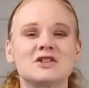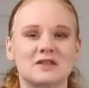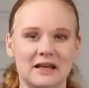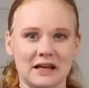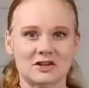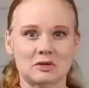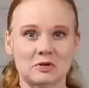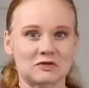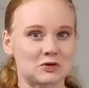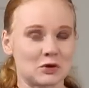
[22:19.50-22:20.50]
So thank y'all so
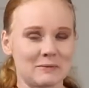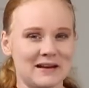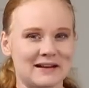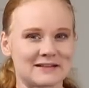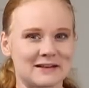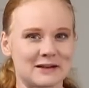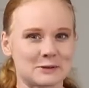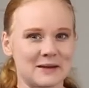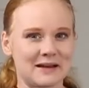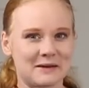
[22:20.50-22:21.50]
much for joining me, and I'll see you
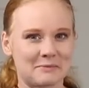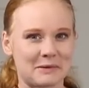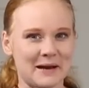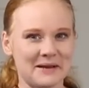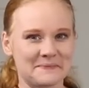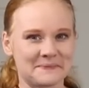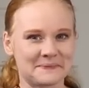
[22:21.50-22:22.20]
next week. Bye-bye.